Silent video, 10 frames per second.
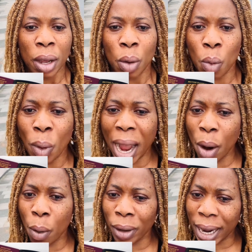
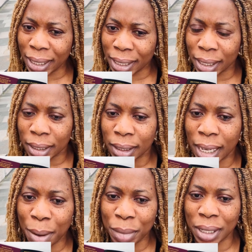One lady
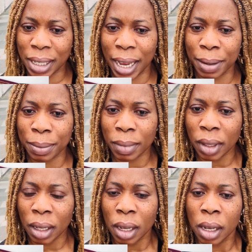tell me, say,
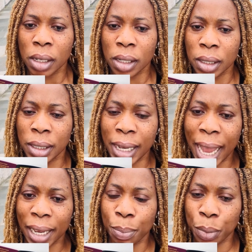
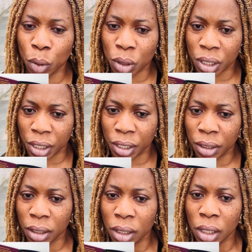Deg Beauty,
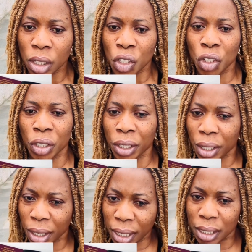she
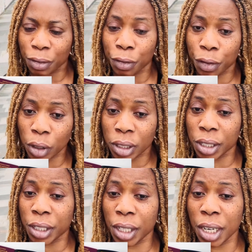is
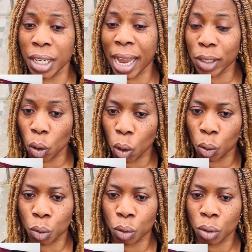43 years
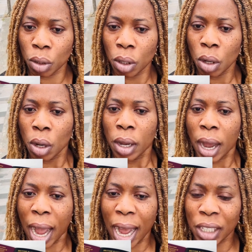old
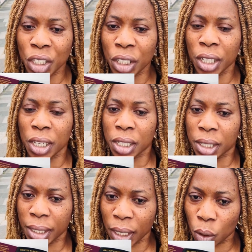and she is
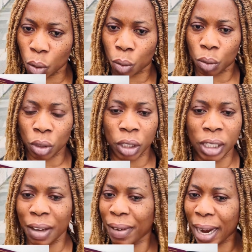single. She
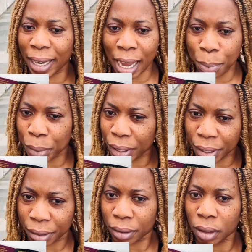never get picking.